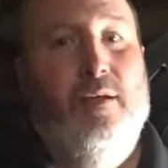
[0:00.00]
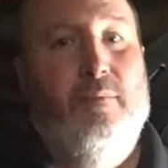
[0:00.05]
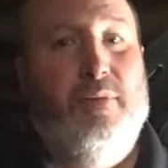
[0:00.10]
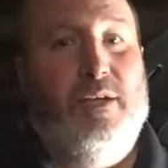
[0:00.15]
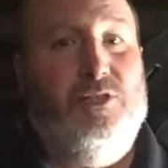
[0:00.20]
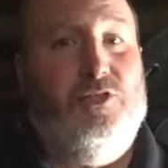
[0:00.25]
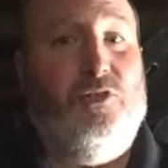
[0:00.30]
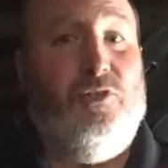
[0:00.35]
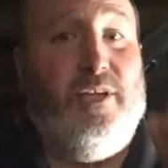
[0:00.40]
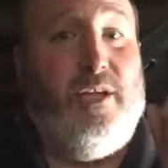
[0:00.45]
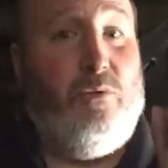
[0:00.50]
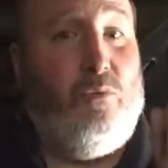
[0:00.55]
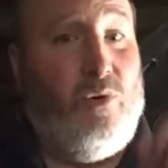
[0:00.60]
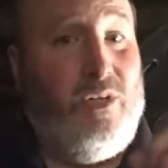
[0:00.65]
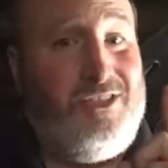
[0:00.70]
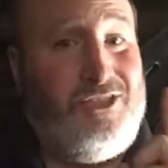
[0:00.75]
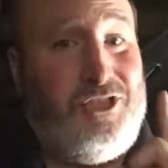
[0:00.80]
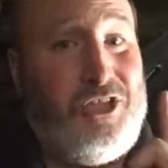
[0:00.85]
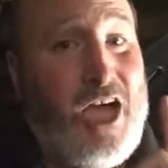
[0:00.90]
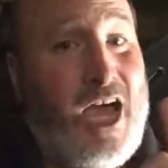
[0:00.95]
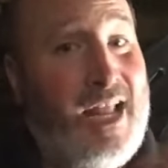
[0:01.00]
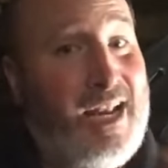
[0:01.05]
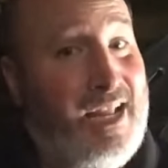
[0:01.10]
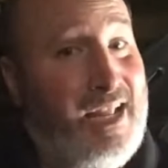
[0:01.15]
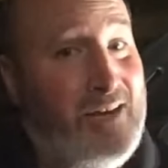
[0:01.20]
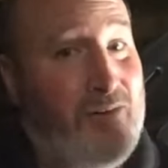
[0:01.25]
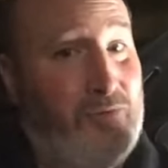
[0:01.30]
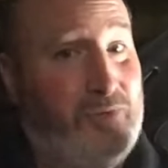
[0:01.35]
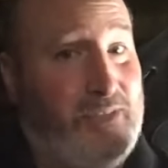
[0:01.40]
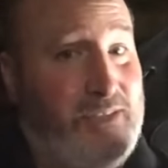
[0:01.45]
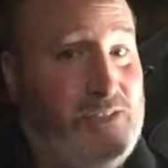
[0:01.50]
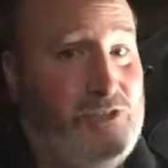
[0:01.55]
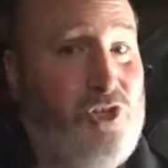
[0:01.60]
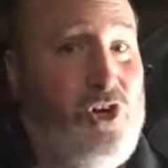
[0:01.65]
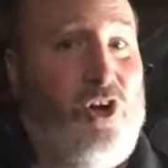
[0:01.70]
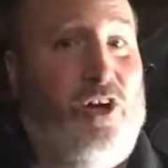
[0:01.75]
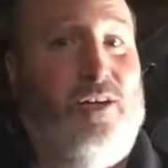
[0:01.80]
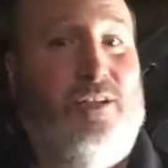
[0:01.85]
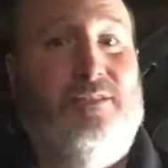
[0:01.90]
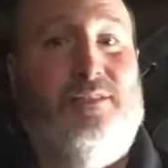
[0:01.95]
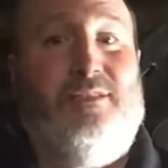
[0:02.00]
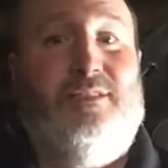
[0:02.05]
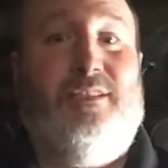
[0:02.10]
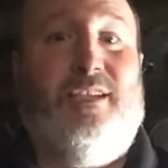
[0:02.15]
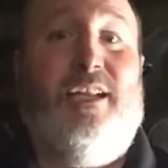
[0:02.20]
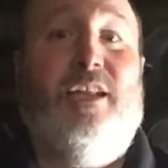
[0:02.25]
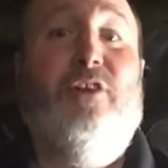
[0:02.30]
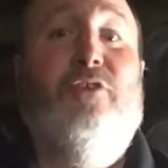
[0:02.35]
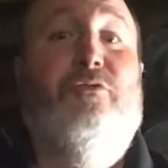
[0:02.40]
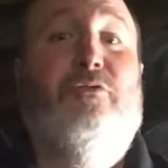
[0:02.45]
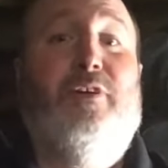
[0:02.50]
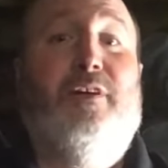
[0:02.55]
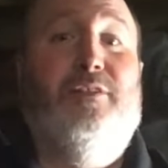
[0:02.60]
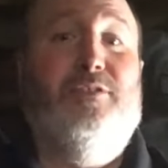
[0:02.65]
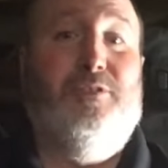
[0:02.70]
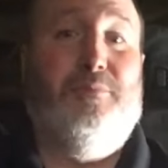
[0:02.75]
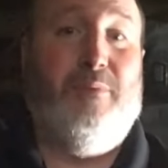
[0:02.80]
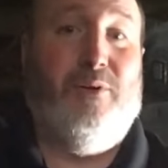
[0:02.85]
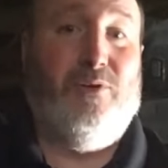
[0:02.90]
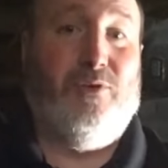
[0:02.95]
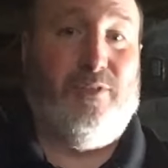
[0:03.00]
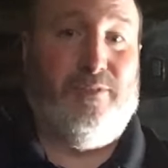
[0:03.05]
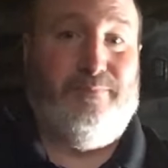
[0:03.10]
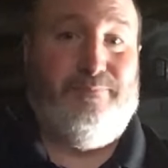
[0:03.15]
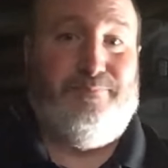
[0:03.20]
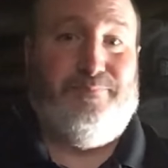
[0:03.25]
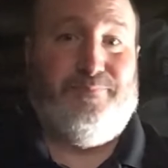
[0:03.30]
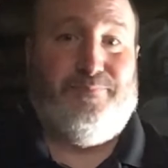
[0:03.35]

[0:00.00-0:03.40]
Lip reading: Because you only get one shot at it with this car because it's an interference motor.